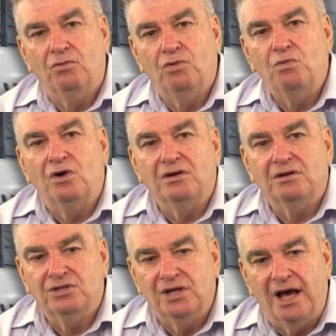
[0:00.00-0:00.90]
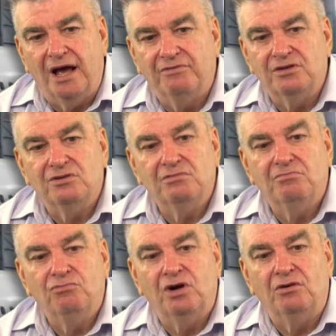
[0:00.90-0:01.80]
We want to have it
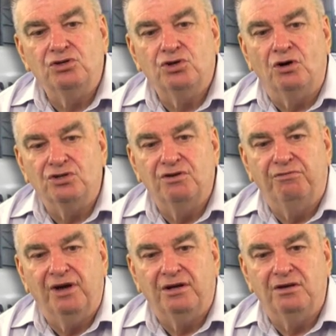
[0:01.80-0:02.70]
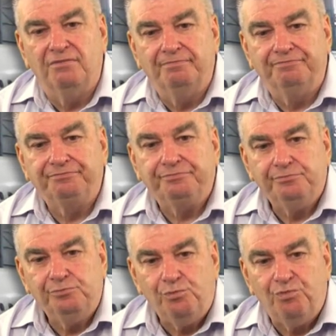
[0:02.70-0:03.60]
where it's cost effective.
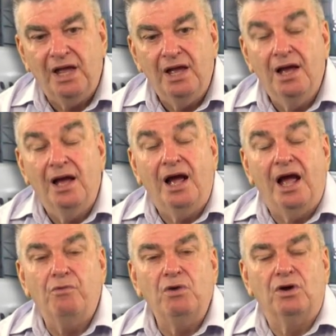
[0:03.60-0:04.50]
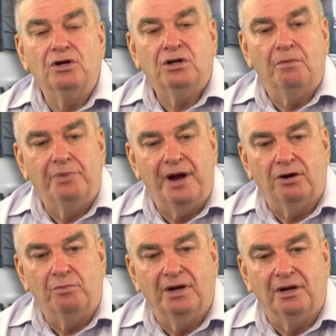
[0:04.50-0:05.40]
And we want
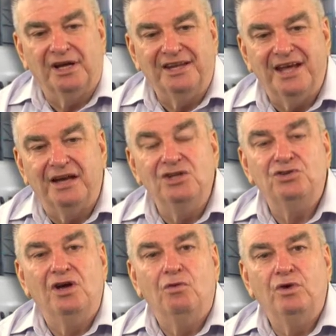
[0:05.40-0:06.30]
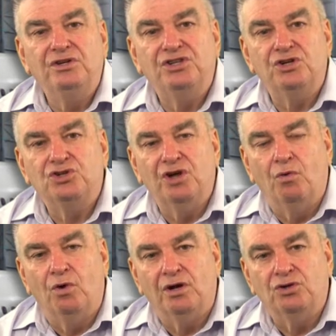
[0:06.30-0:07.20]
comparability. That is, we just
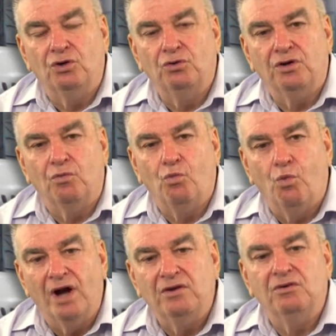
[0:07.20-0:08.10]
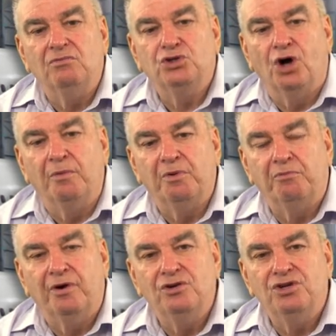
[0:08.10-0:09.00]
don't want it to look at one type of
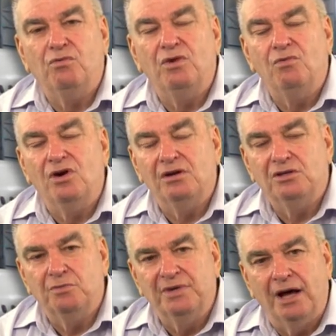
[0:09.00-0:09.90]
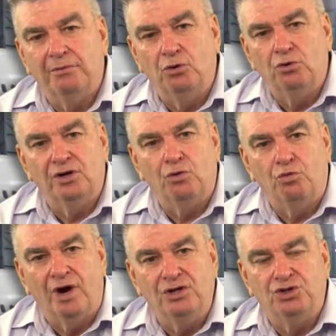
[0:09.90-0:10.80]
project. We want it to be able to look at a
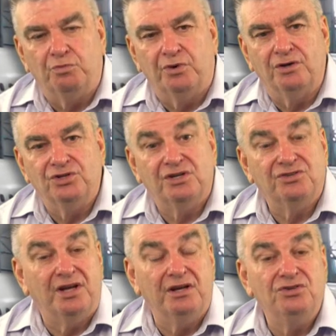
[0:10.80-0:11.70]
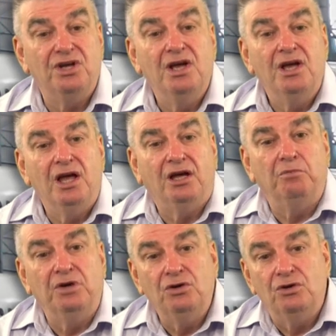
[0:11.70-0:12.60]
range of projects. That is, it can
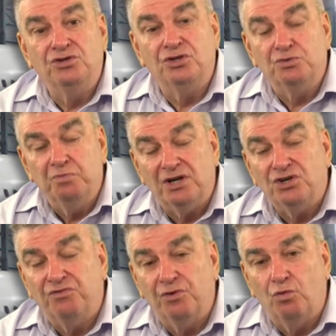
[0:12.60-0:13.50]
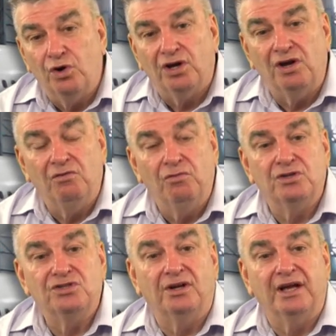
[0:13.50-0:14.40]
be used as much for working
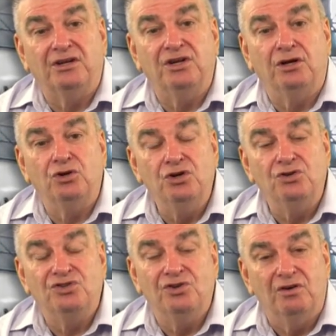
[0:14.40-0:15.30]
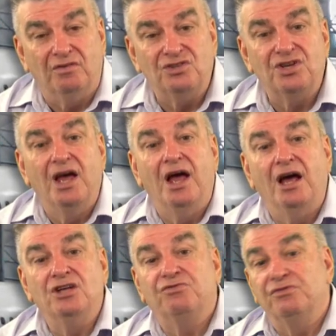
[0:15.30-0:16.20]
with selecting a new service
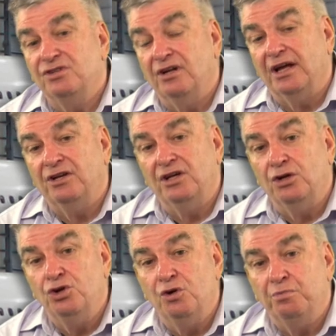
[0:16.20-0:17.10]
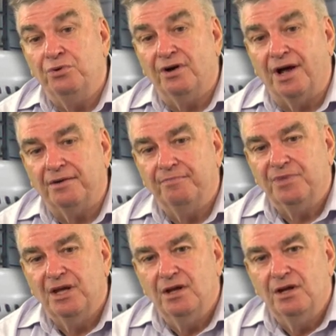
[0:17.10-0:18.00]
as for selecting a new product.
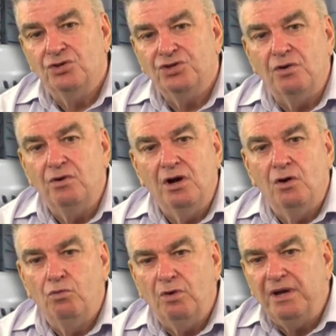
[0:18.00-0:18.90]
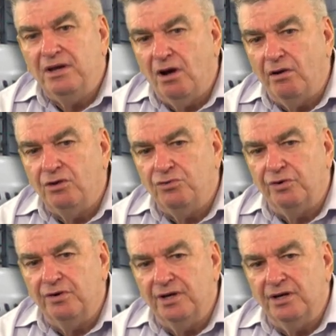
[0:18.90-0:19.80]
So we'll be going
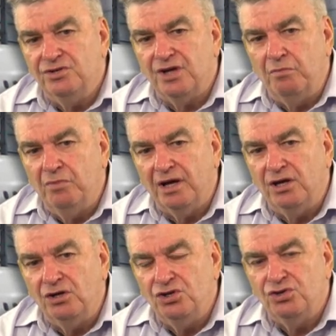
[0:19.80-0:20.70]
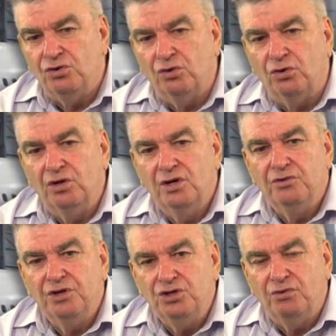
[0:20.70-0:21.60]
through these and making sure
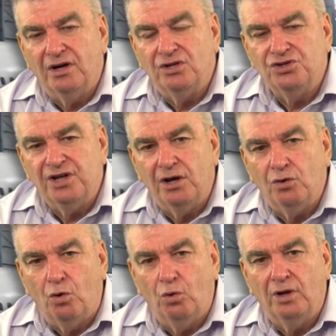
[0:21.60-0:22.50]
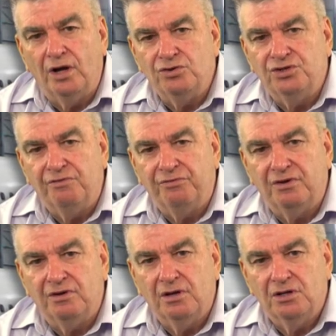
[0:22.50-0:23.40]
that you understand all those
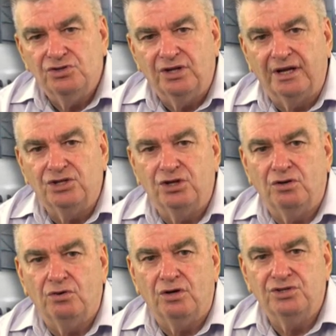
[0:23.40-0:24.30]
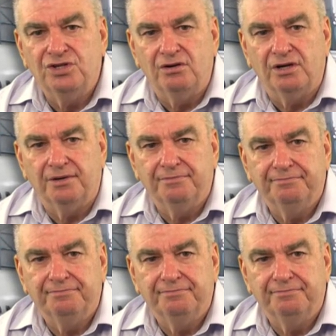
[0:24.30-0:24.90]
different selection criteria.